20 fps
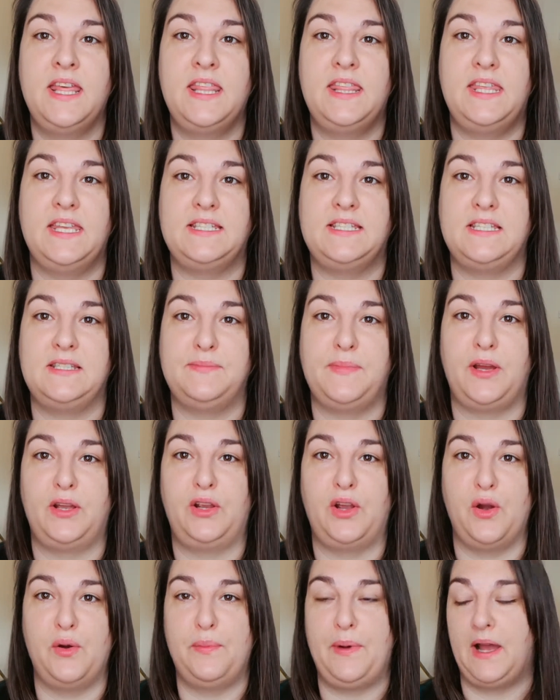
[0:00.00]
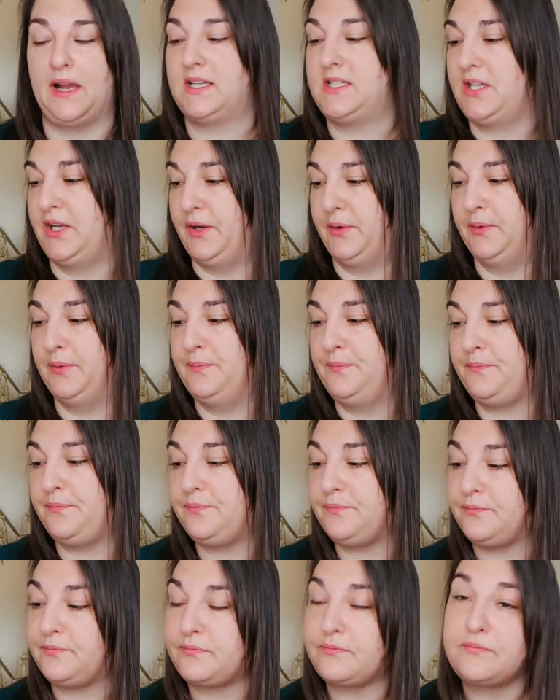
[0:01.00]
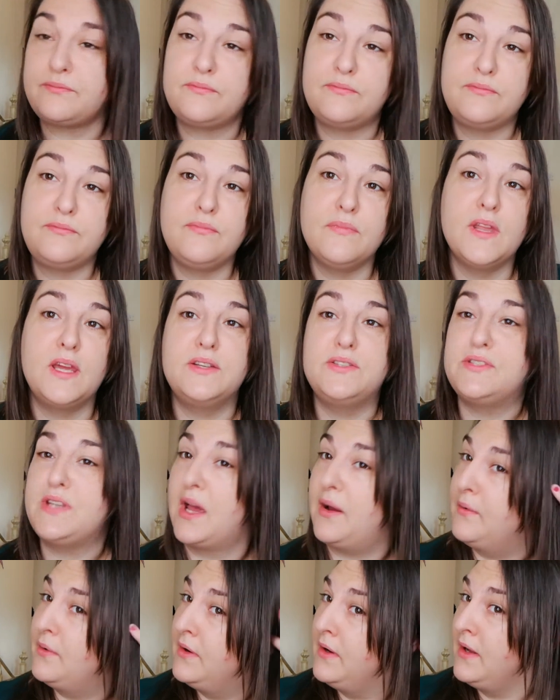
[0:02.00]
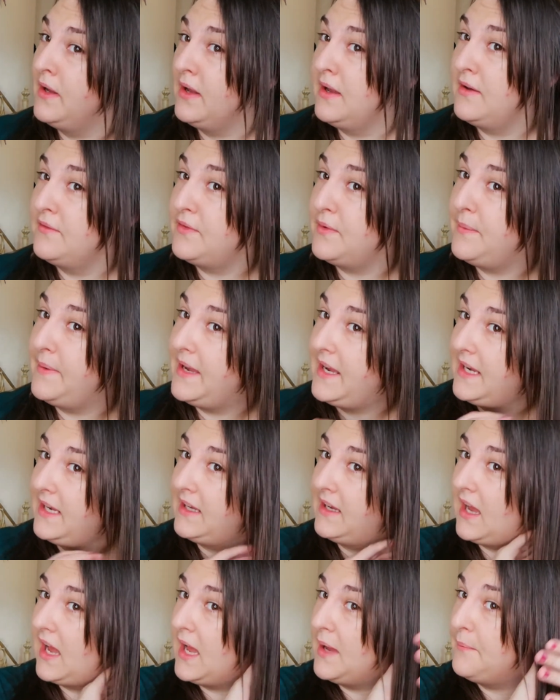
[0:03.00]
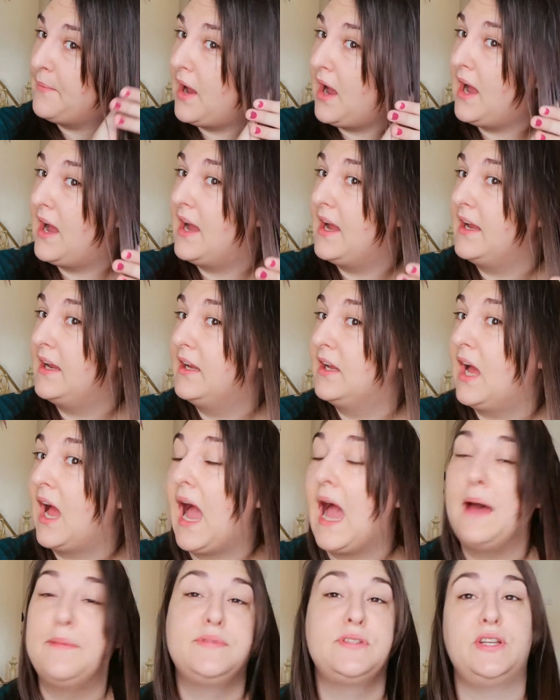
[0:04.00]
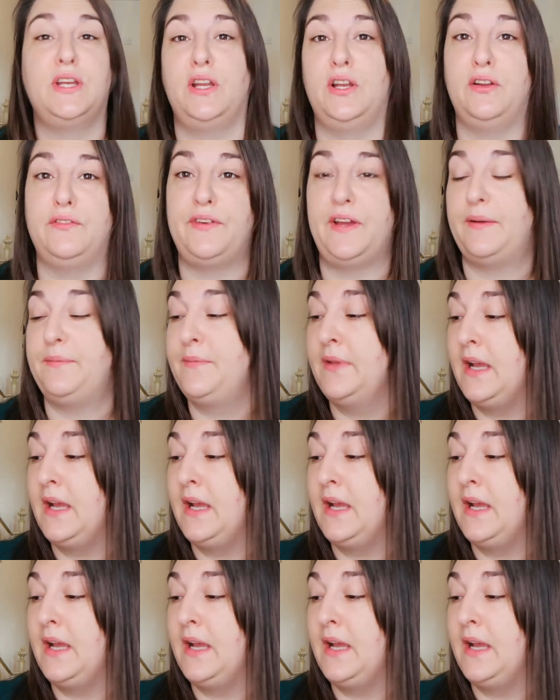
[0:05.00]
This is my go back to. So, for me, I absolutely love it.